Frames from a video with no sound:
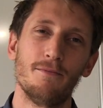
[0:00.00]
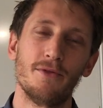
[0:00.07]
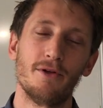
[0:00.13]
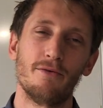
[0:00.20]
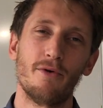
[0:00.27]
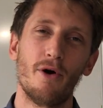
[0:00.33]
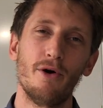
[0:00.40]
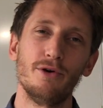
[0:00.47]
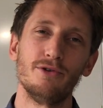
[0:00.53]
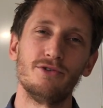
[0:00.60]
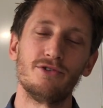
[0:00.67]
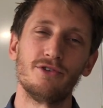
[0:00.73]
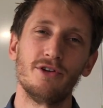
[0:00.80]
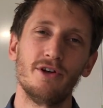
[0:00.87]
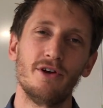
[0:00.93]
the
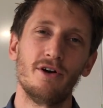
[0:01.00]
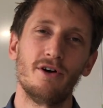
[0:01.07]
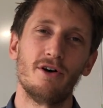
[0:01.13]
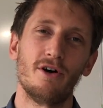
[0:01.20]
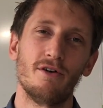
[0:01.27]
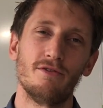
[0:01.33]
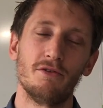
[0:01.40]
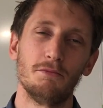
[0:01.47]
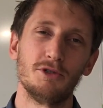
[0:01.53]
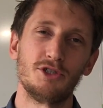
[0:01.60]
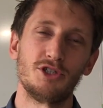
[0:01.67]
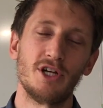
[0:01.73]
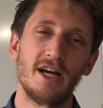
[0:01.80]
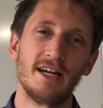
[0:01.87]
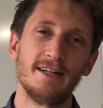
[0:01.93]
rows of the
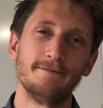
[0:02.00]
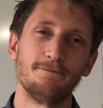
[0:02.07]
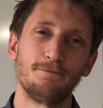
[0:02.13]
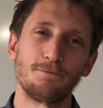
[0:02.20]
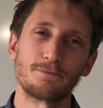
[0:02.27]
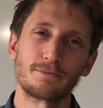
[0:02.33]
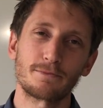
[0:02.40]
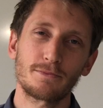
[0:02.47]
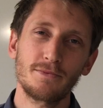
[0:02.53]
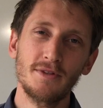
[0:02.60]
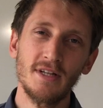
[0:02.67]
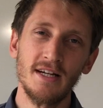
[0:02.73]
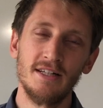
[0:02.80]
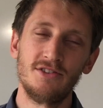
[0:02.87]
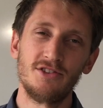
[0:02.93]
machine.
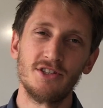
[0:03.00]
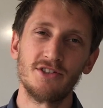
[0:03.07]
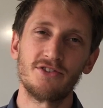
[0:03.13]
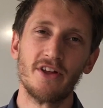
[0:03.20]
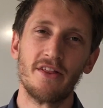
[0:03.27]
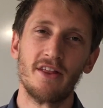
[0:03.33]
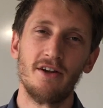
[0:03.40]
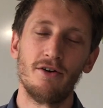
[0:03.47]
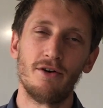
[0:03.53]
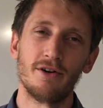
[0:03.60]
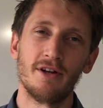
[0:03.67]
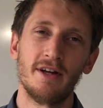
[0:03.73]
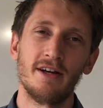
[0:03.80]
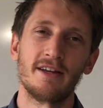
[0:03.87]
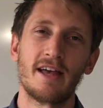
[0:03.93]
It's just that they're
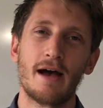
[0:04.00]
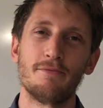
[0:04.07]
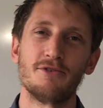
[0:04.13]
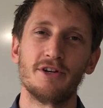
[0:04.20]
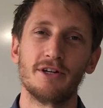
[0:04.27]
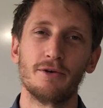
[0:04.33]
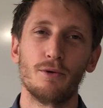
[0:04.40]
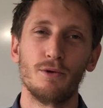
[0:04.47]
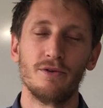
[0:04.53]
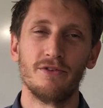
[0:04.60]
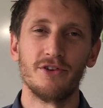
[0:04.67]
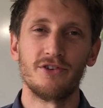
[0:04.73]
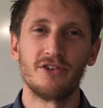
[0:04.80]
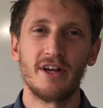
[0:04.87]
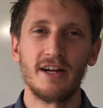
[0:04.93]
not capturing all of
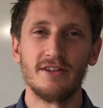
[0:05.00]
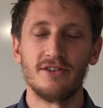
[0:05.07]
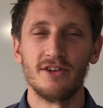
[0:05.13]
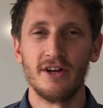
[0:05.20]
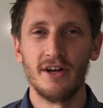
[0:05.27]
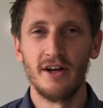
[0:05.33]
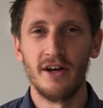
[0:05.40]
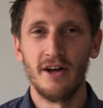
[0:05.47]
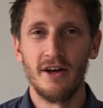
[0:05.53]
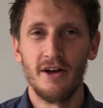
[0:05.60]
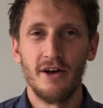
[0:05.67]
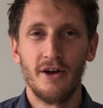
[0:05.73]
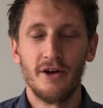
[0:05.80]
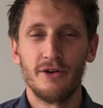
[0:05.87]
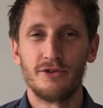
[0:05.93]
the seeds.
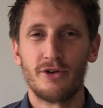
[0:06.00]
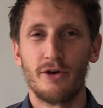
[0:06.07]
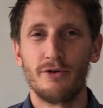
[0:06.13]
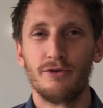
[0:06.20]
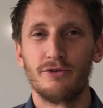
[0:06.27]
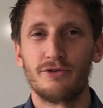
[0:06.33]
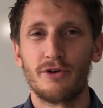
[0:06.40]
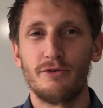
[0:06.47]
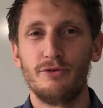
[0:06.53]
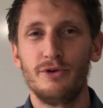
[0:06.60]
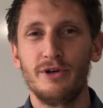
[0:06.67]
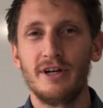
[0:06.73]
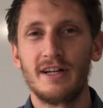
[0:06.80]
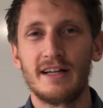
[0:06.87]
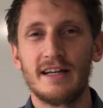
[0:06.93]
So
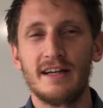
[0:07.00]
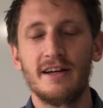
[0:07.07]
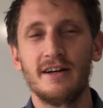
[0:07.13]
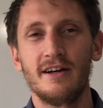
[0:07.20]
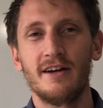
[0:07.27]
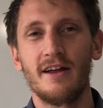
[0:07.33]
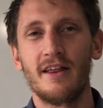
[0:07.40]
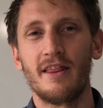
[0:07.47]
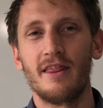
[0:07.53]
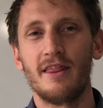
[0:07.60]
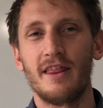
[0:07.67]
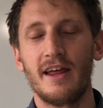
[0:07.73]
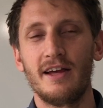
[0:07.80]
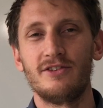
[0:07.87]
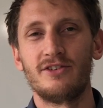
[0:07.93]
really,
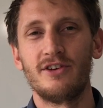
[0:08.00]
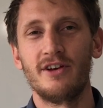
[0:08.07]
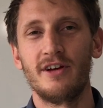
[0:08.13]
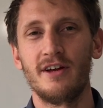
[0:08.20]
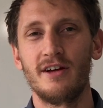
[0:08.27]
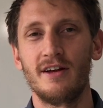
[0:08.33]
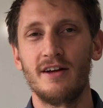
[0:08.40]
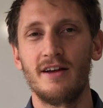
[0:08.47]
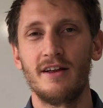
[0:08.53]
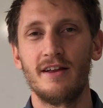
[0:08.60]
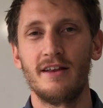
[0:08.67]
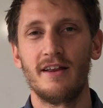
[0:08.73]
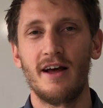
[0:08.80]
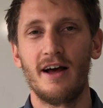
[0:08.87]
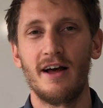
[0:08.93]
there's
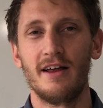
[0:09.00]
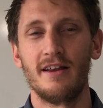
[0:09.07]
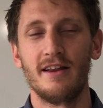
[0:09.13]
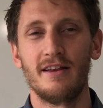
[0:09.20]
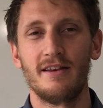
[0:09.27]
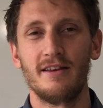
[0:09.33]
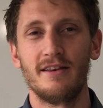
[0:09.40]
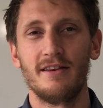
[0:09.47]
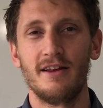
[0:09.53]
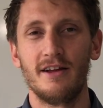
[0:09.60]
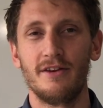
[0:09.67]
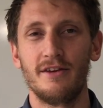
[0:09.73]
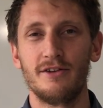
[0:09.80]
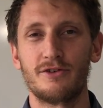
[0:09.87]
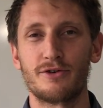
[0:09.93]

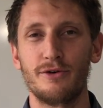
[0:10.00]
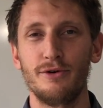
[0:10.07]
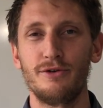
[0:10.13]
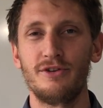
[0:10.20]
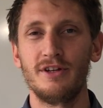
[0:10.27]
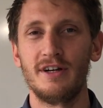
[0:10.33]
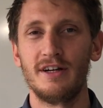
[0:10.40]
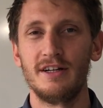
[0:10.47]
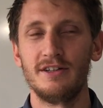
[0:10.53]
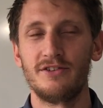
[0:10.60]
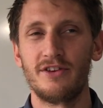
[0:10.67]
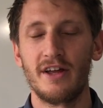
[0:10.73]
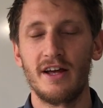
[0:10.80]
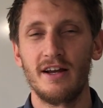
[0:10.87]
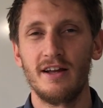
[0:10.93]
the truth in it
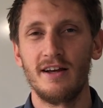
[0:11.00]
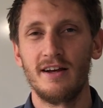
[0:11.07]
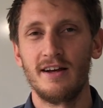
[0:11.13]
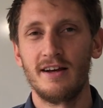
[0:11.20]
is that